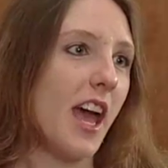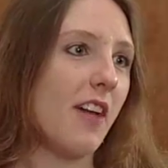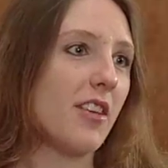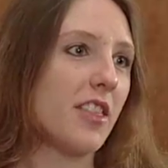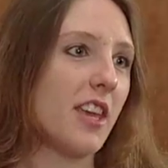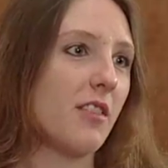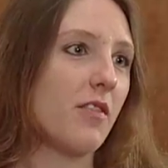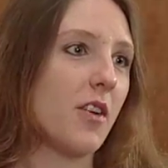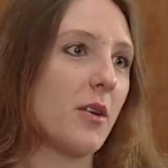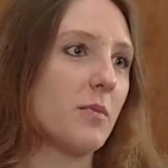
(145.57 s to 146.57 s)
Everything
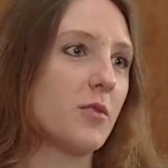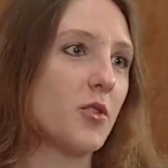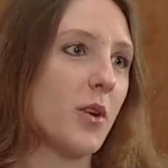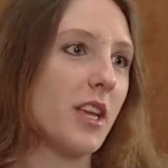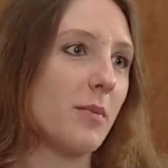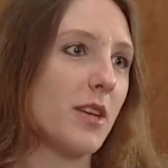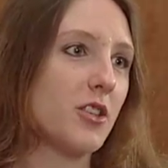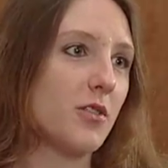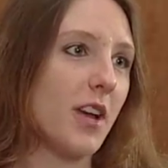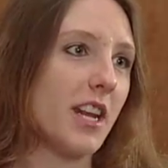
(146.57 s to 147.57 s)
from joint
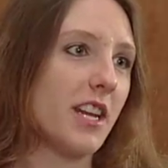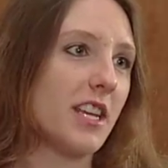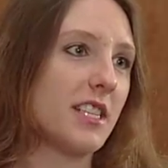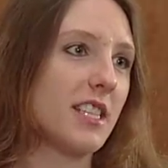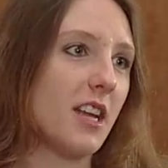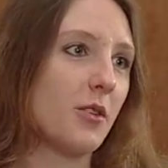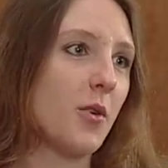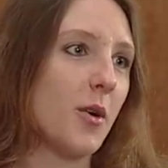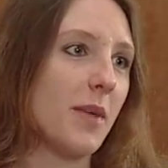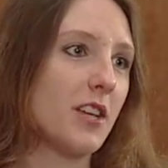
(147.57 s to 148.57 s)
commission readiness and
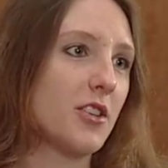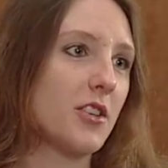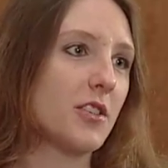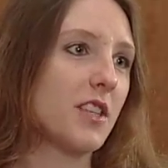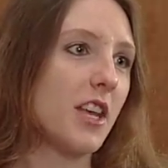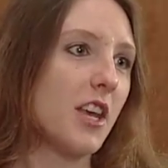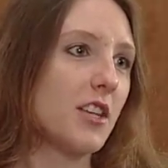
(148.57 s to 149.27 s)
core measures